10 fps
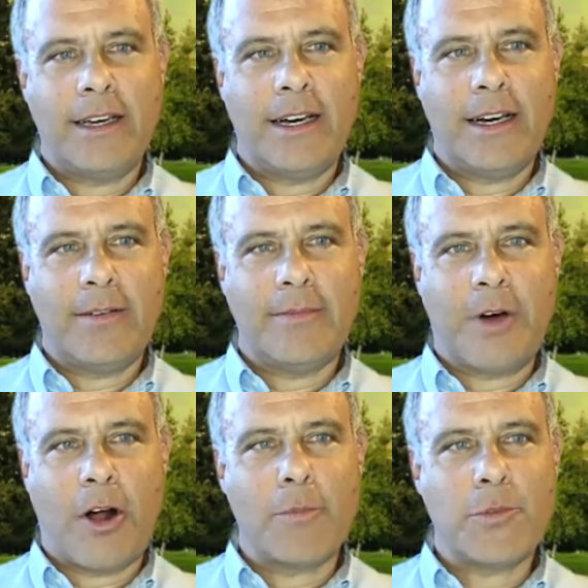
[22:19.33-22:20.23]

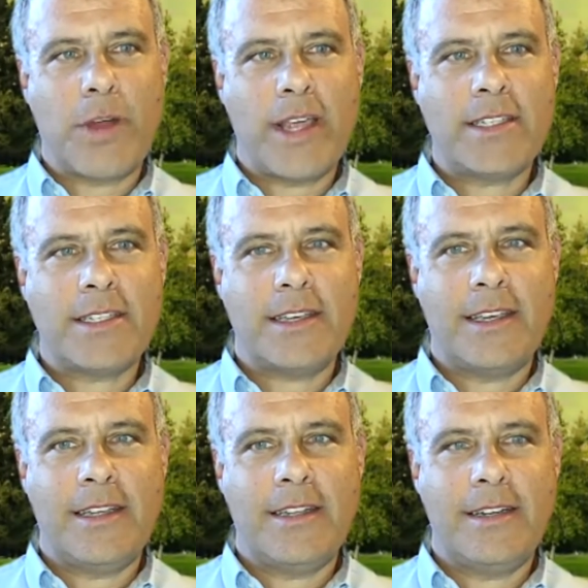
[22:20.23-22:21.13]
arms race
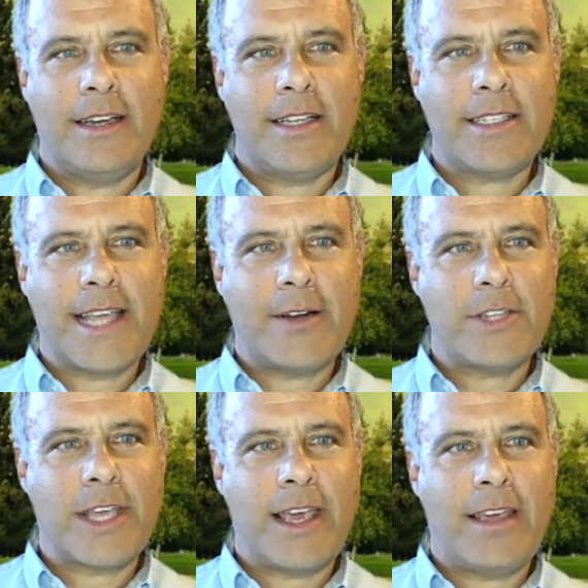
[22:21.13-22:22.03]
in San
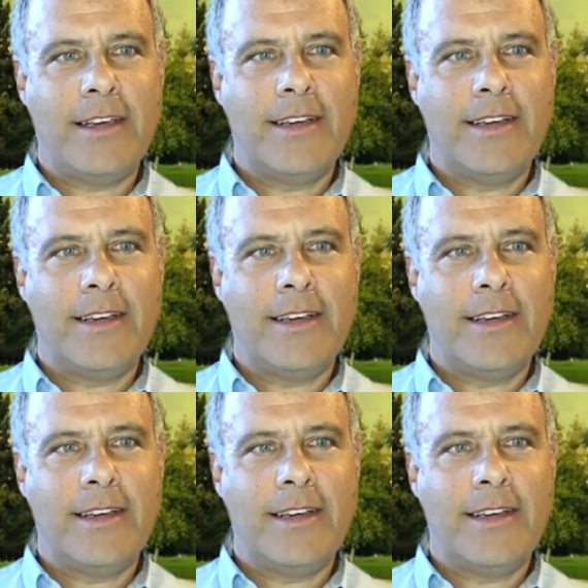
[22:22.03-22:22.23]
Jose.